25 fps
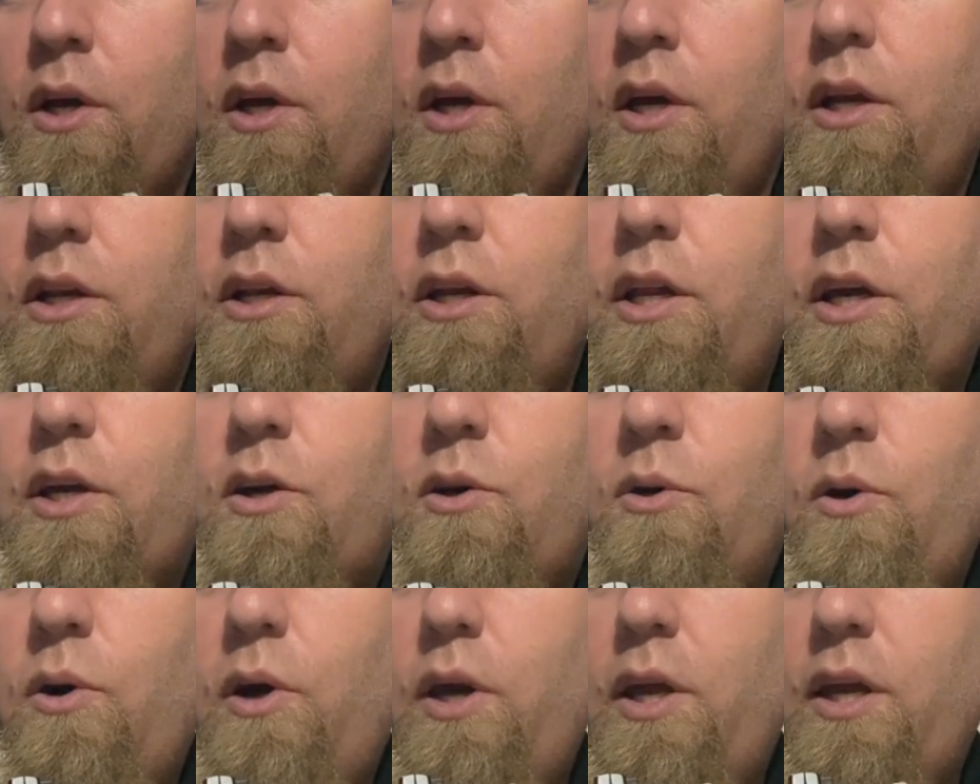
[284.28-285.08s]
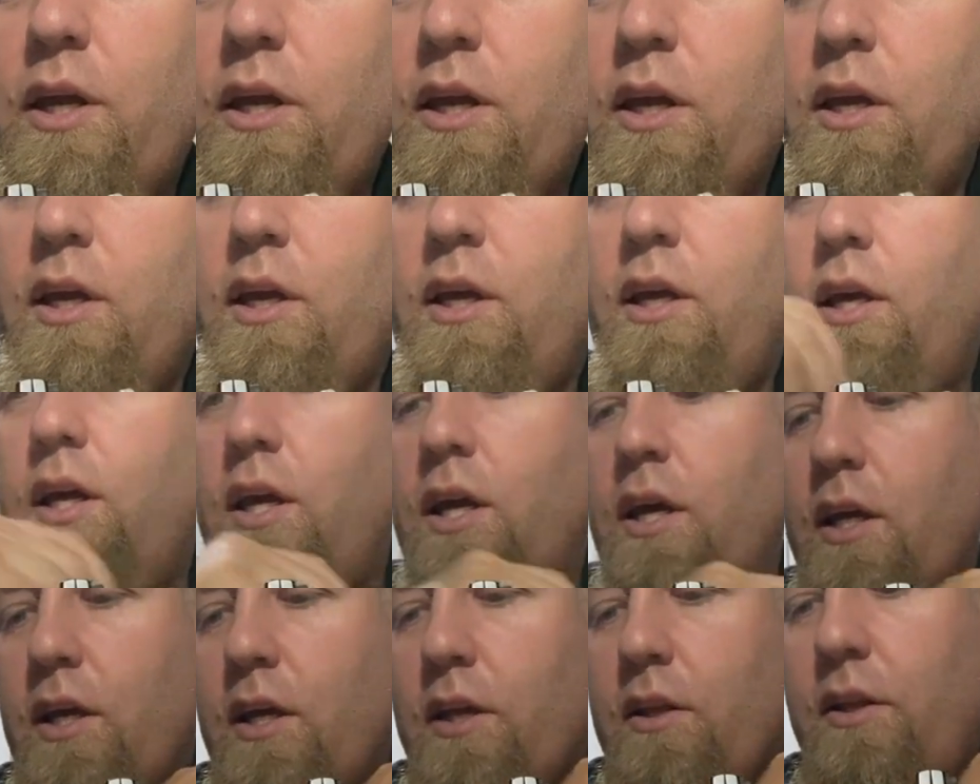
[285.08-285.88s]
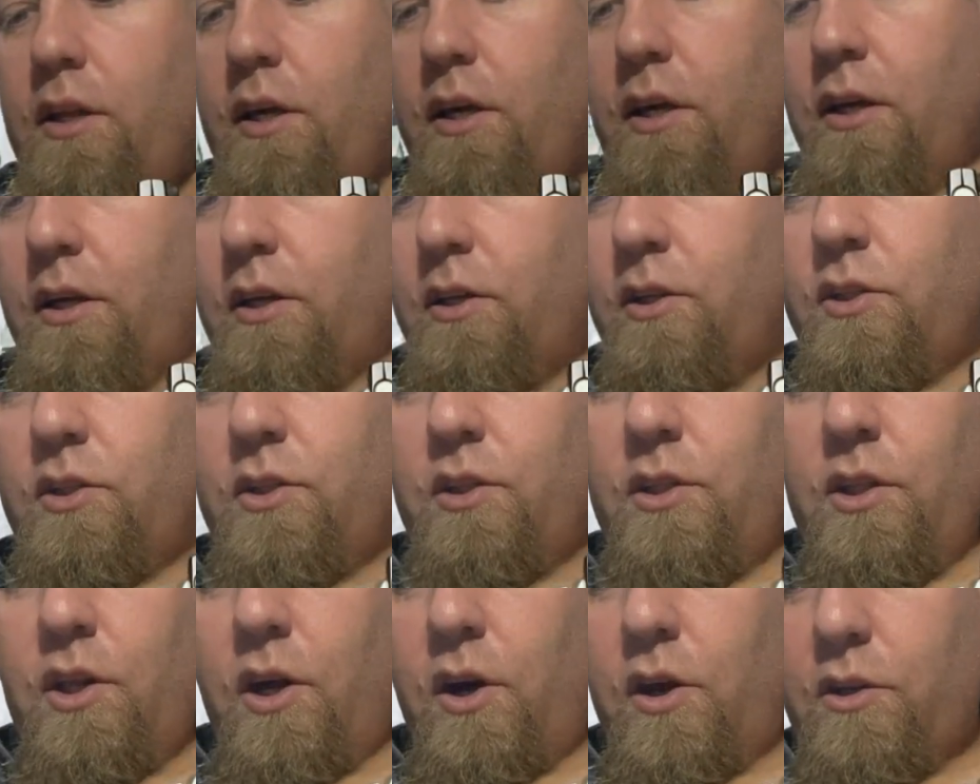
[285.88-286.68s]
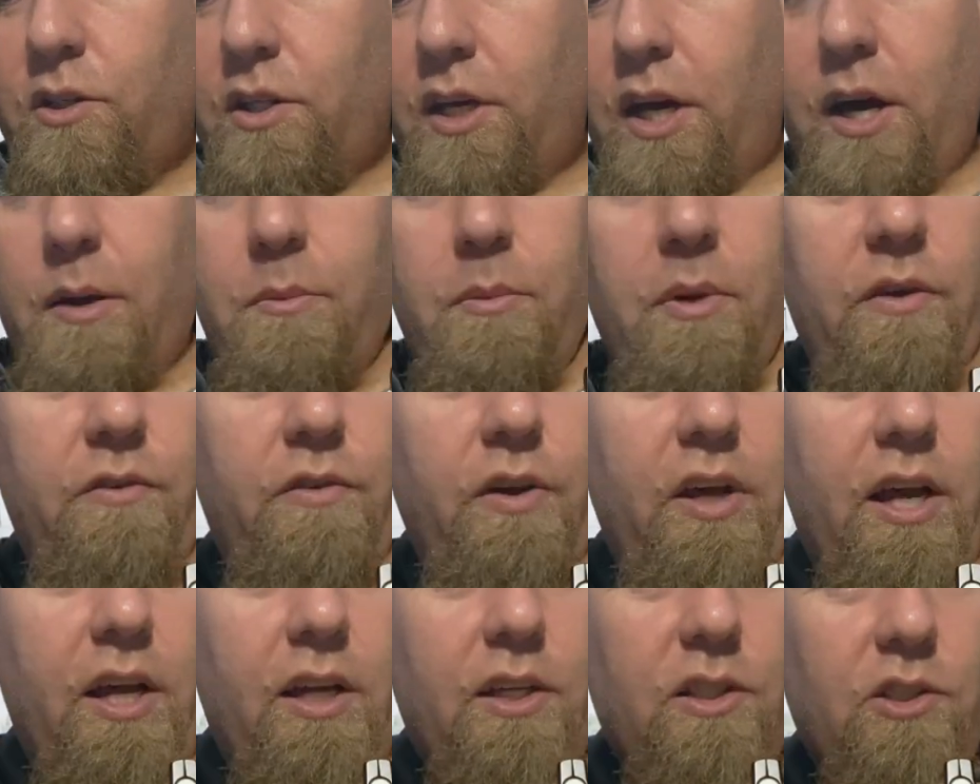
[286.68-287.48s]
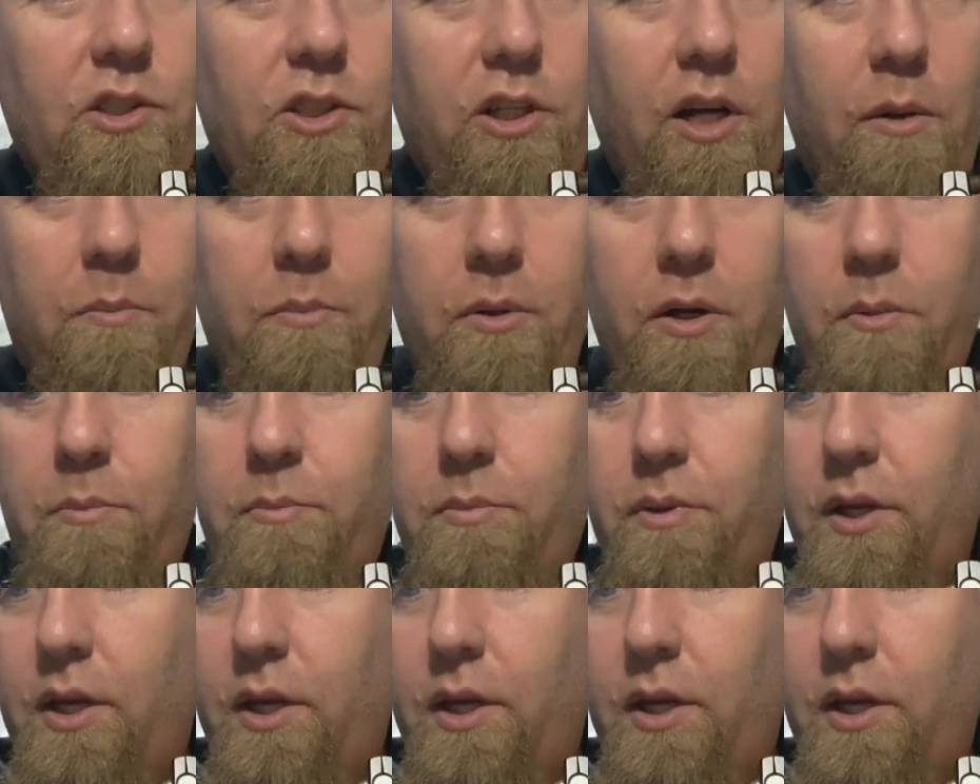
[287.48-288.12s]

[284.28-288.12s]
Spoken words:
Nick Oy, and long time he's had his shop up,